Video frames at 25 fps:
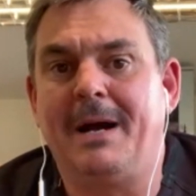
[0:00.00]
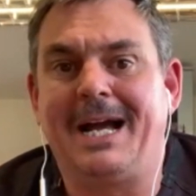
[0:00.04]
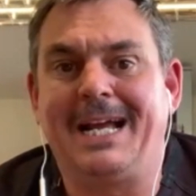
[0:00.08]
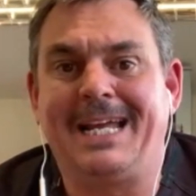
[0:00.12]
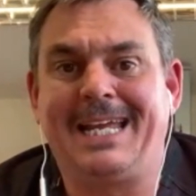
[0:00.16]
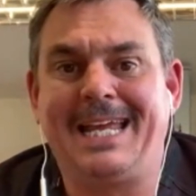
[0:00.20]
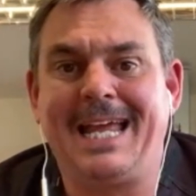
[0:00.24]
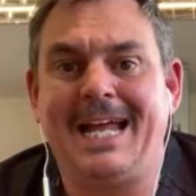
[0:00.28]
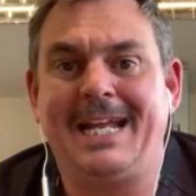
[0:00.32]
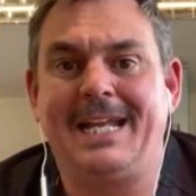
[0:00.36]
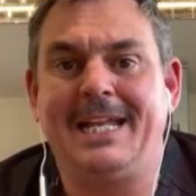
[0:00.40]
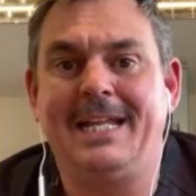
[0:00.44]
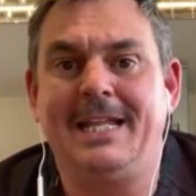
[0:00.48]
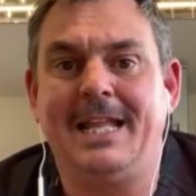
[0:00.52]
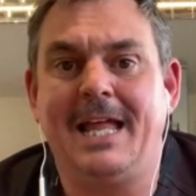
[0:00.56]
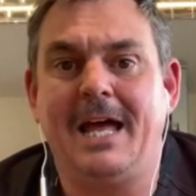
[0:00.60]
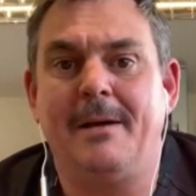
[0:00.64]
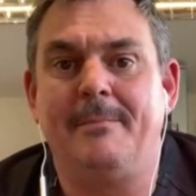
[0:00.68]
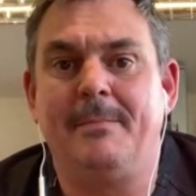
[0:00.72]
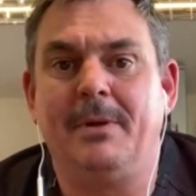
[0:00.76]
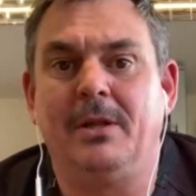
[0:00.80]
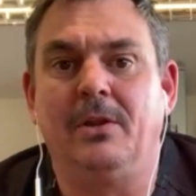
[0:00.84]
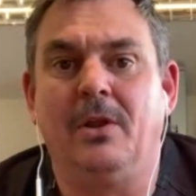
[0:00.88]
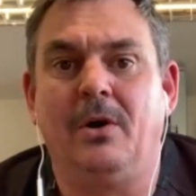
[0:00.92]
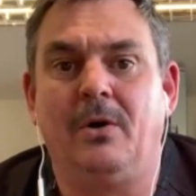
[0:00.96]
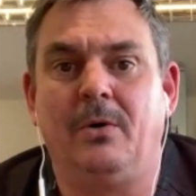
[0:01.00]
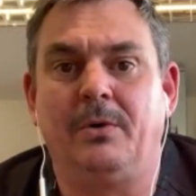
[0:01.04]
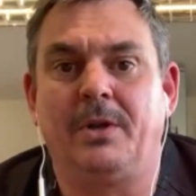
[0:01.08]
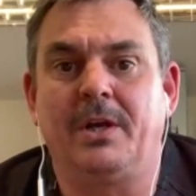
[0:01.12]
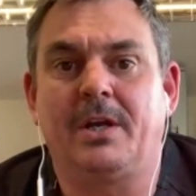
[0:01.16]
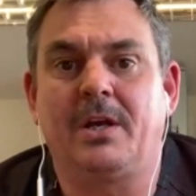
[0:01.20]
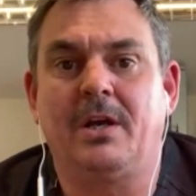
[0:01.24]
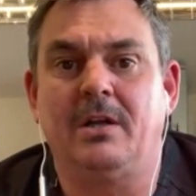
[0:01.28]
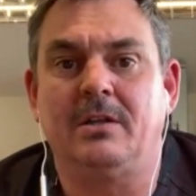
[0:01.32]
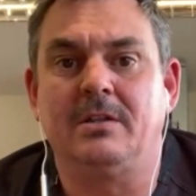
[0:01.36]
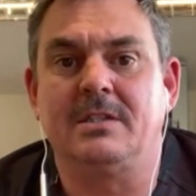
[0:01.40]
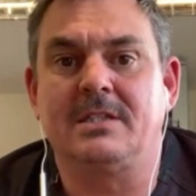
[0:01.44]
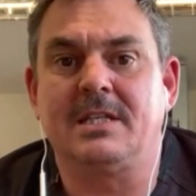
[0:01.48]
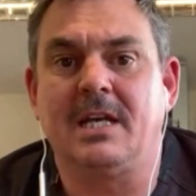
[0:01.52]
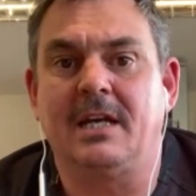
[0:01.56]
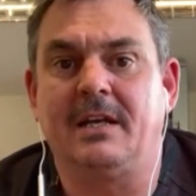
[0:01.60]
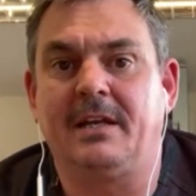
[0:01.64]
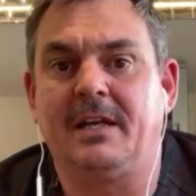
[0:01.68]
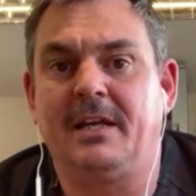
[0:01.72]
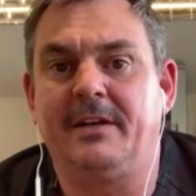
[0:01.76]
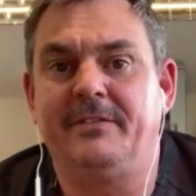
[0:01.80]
by getting them a load of content,